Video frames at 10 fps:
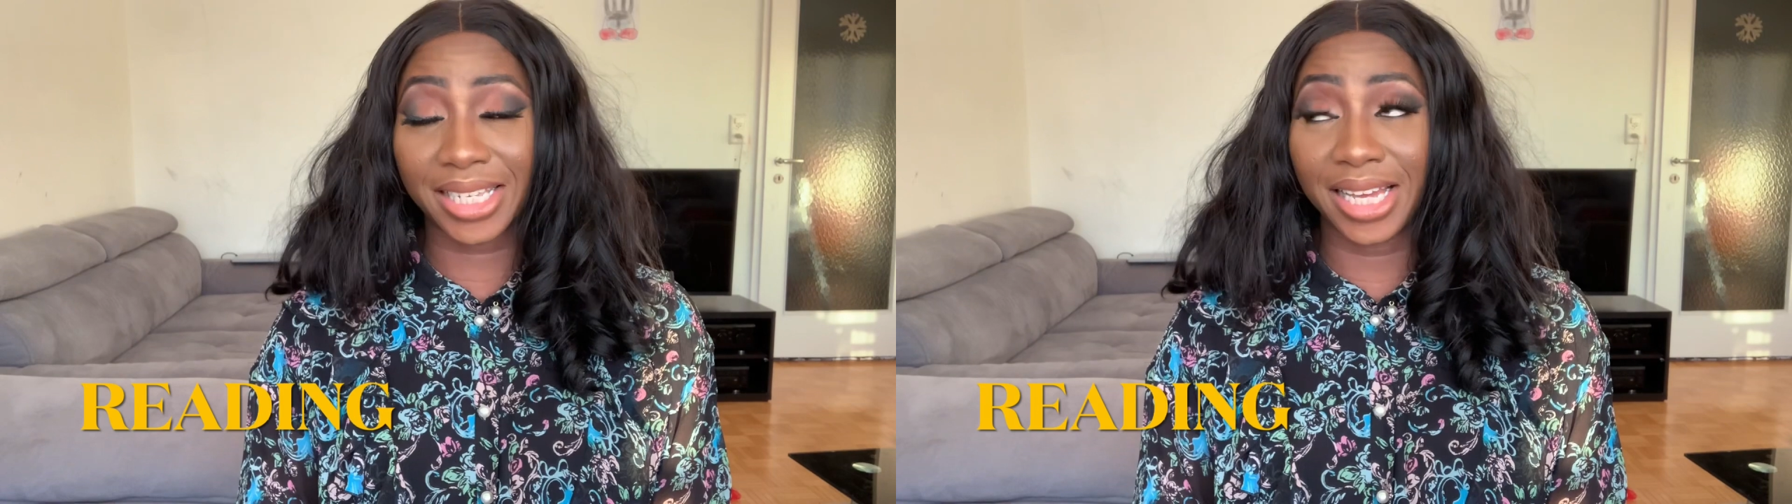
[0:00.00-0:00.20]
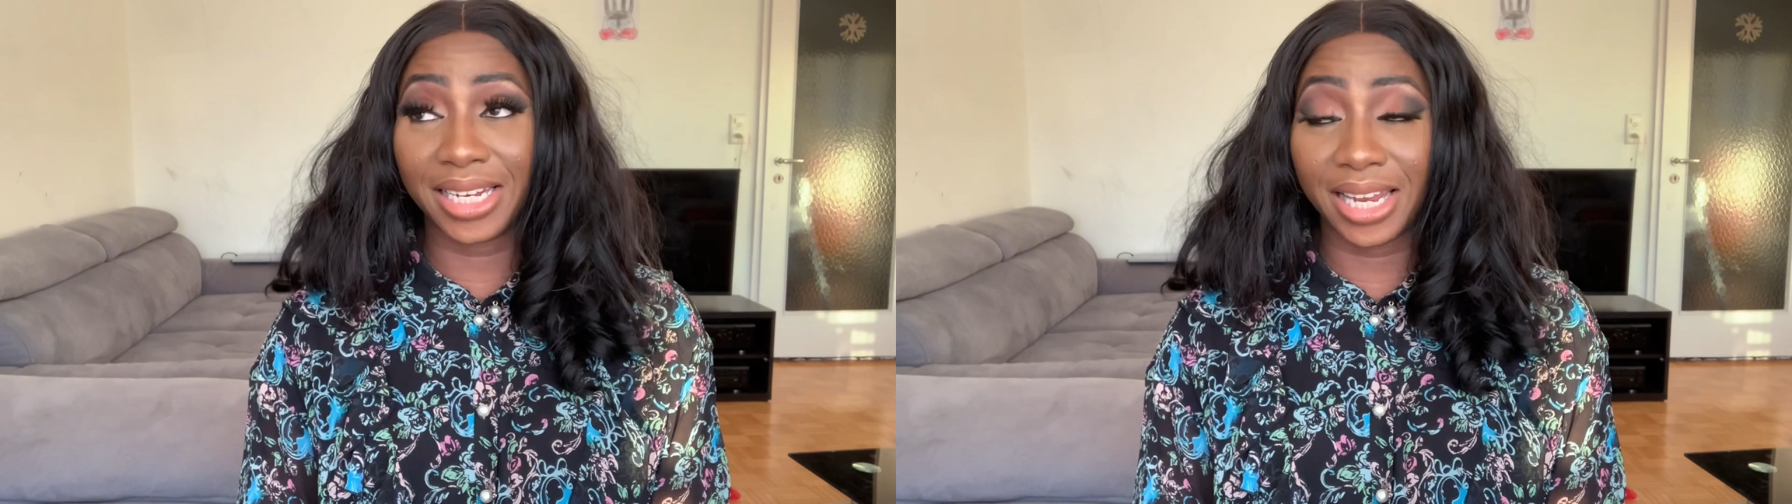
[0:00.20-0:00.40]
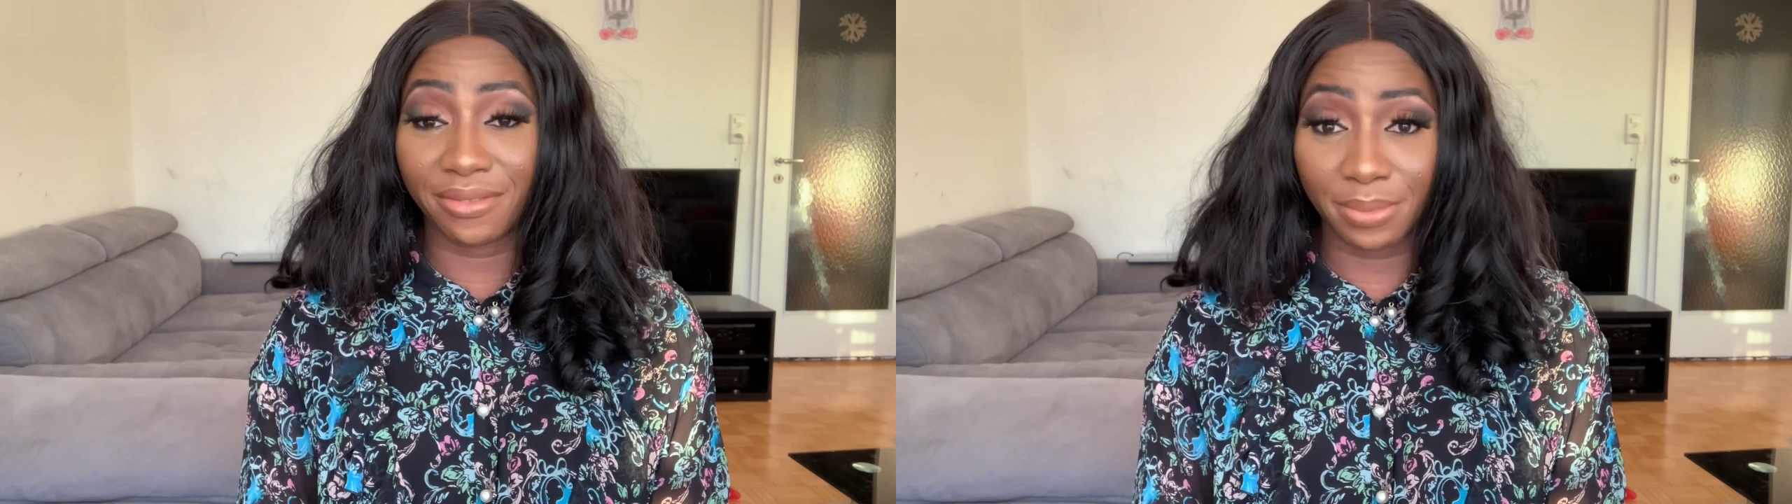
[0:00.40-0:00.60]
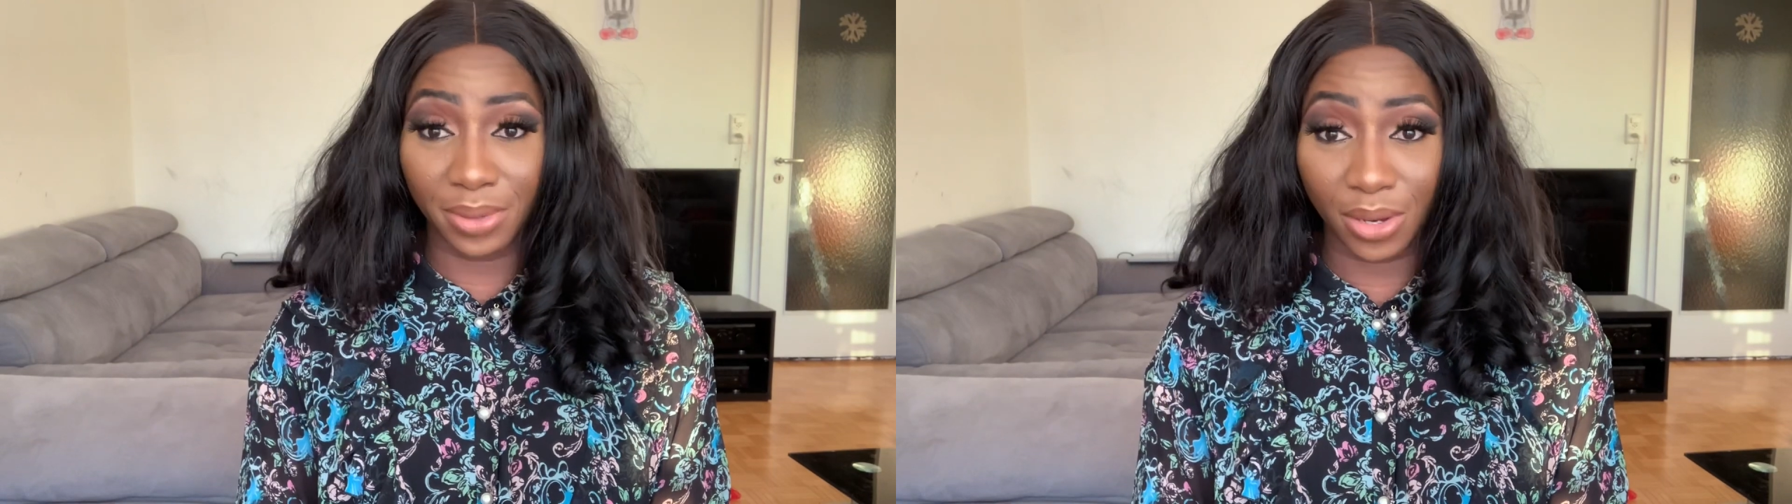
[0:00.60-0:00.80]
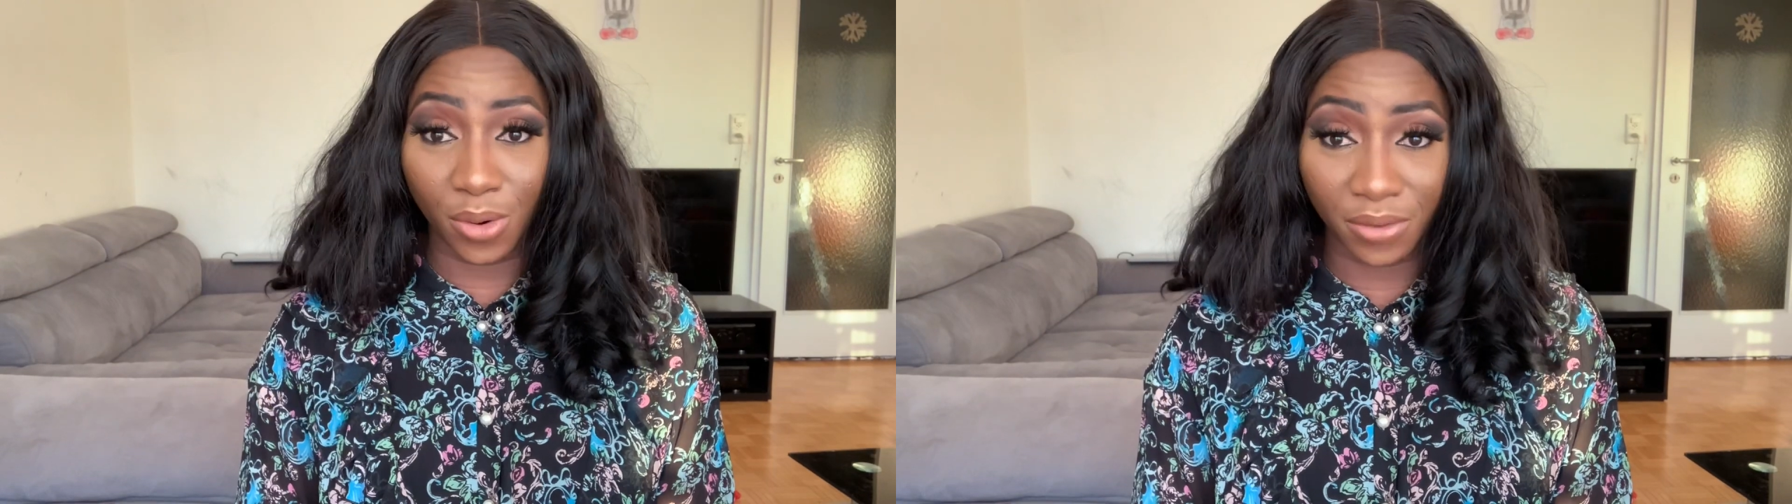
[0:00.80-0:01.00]
can never
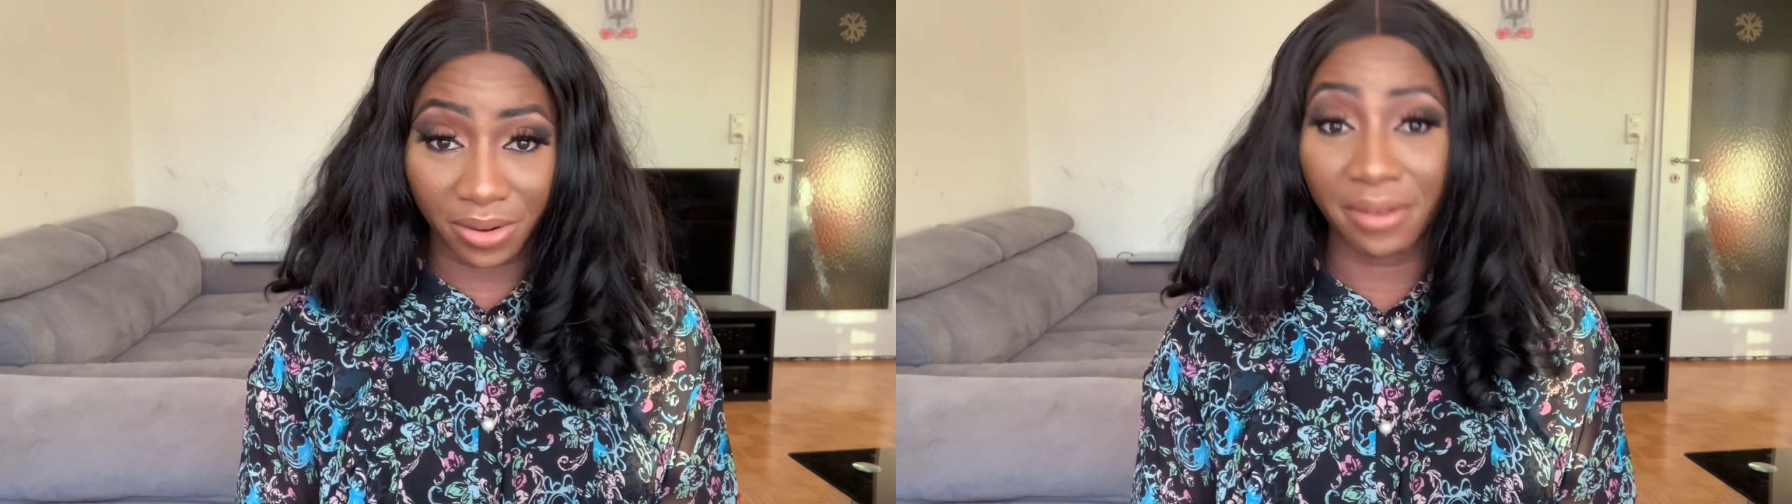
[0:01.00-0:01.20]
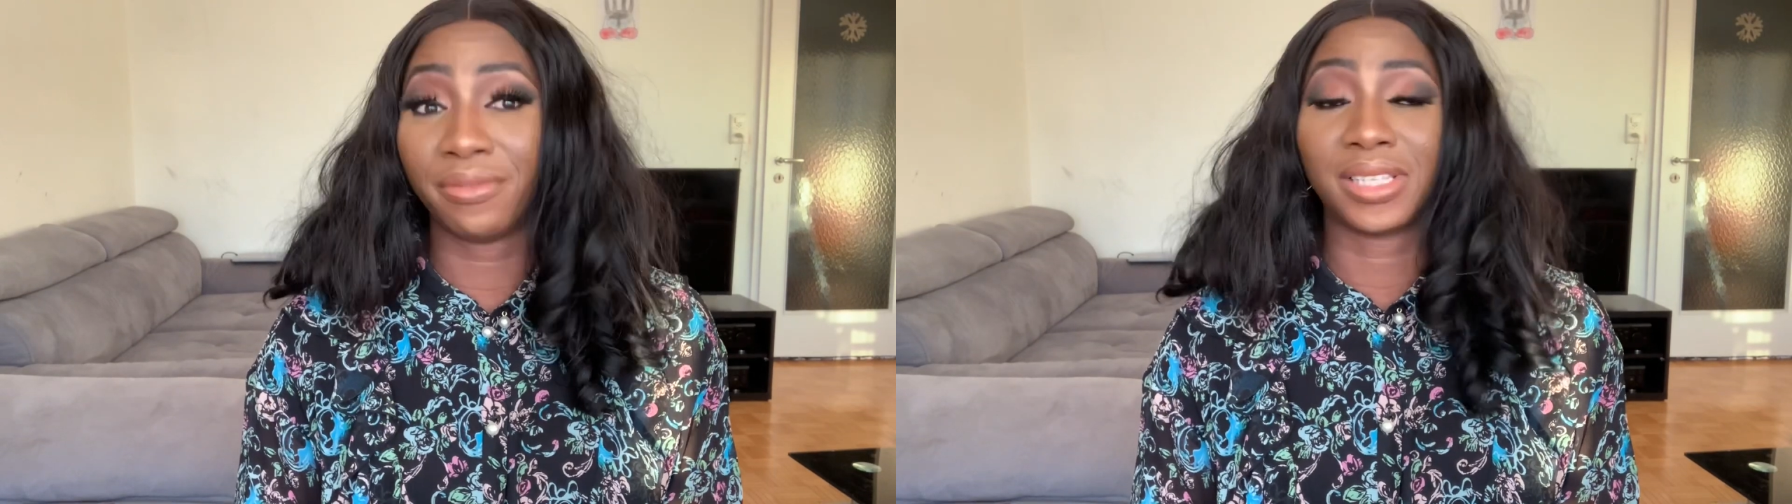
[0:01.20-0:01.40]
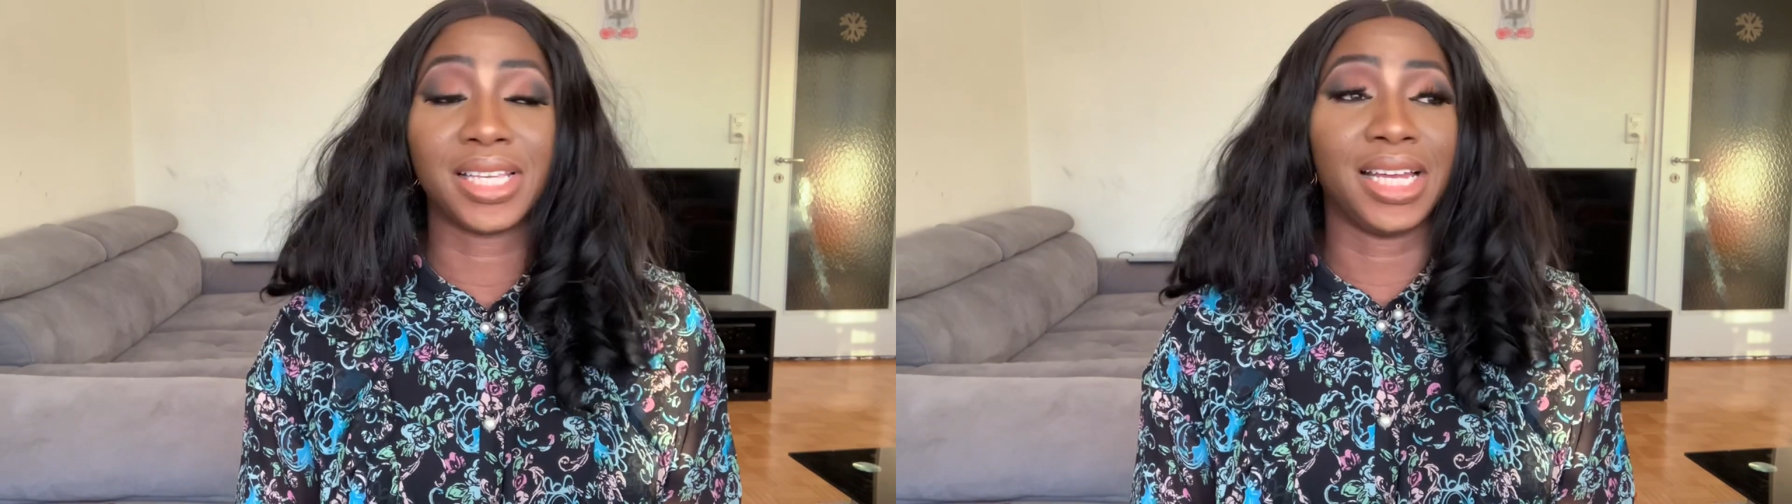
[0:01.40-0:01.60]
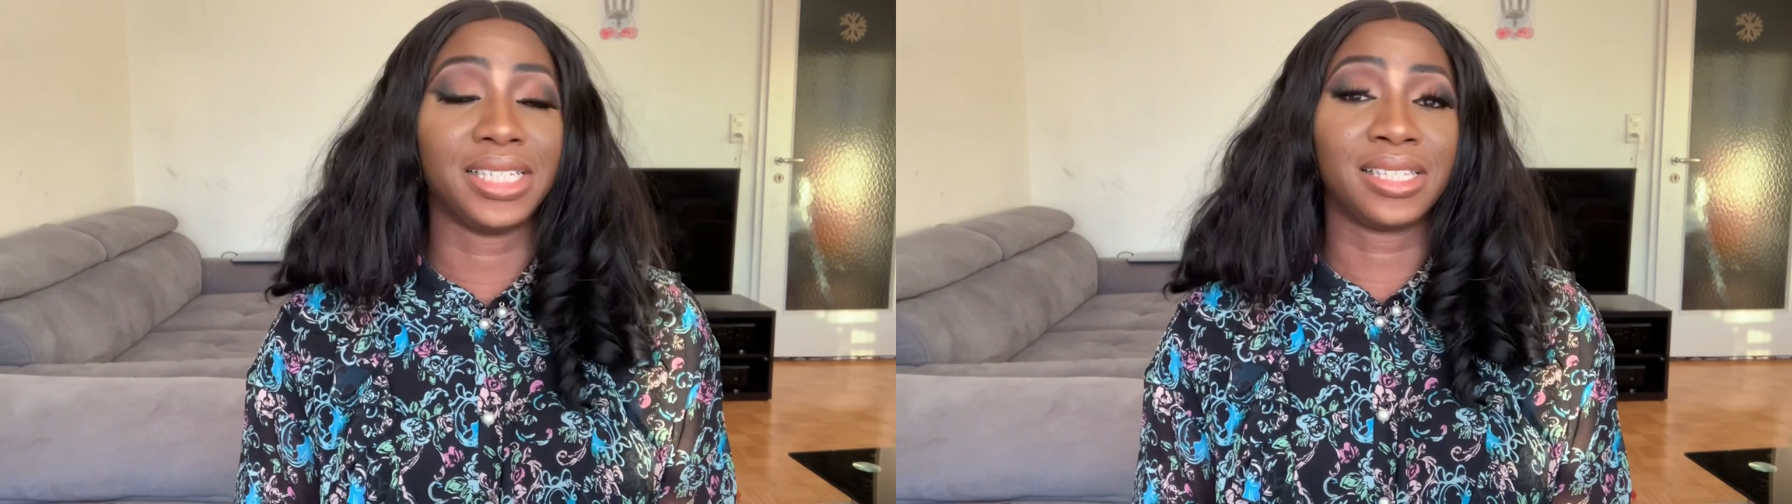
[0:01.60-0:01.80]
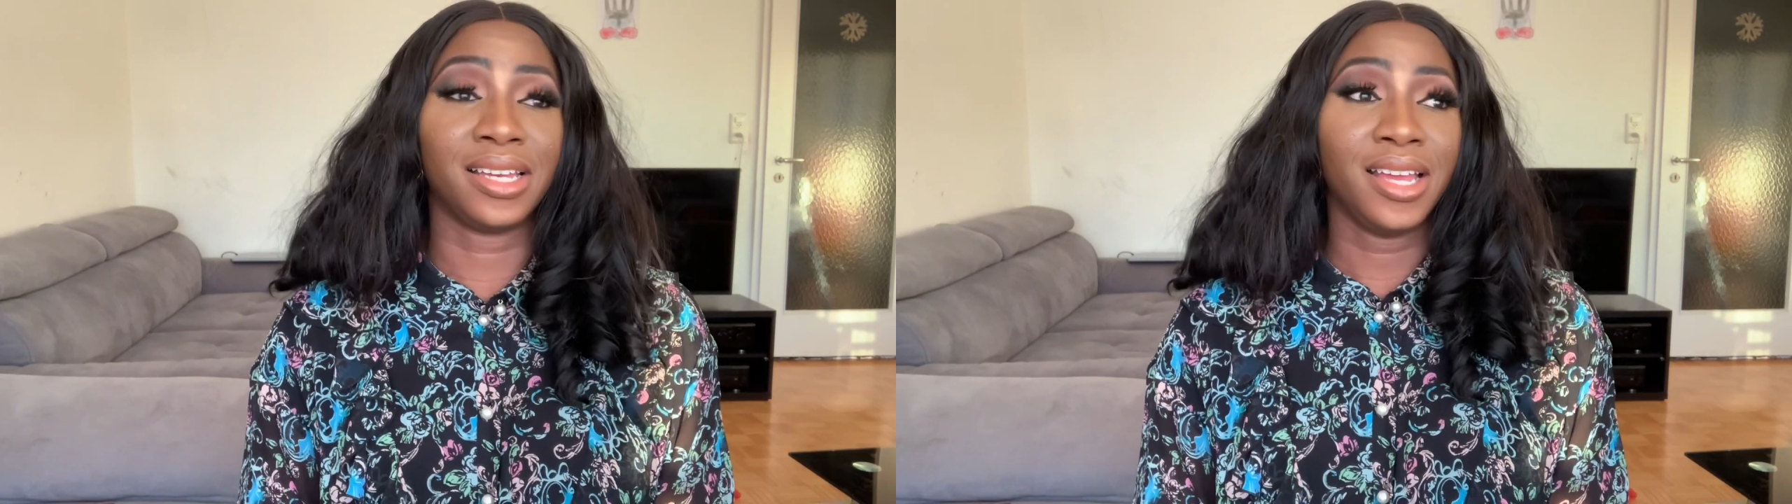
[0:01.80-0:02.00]
be
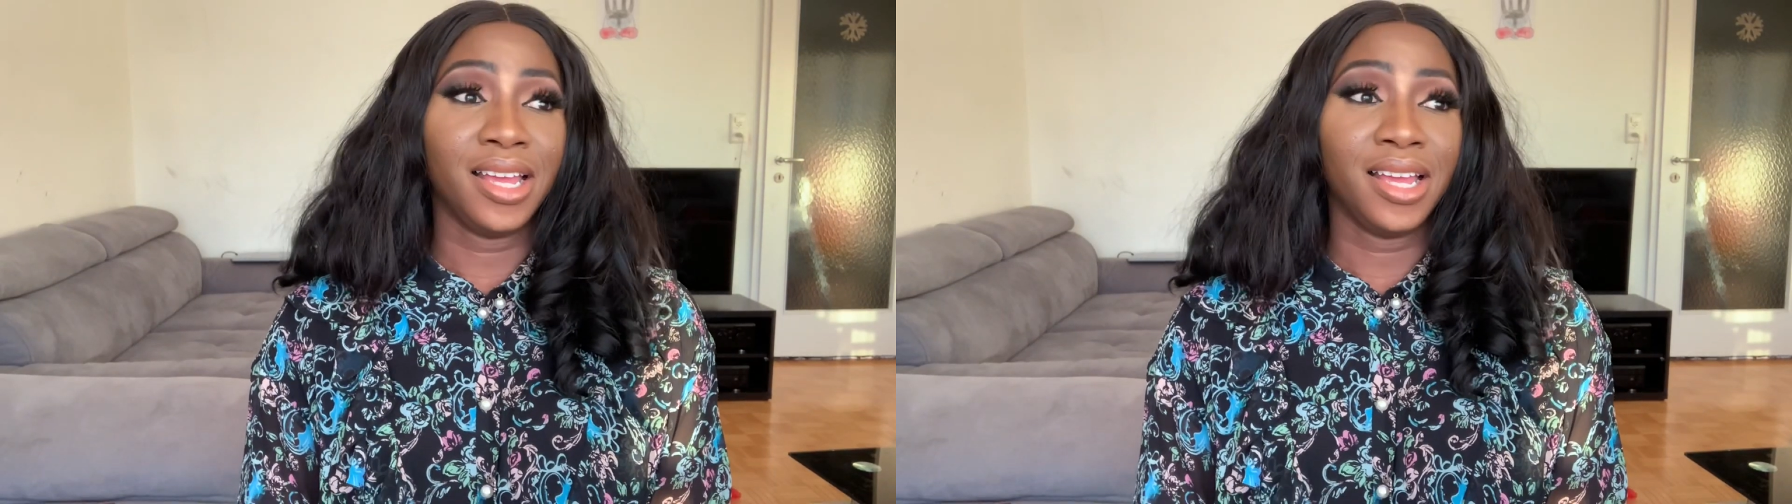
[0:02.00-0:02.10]
overemphasized.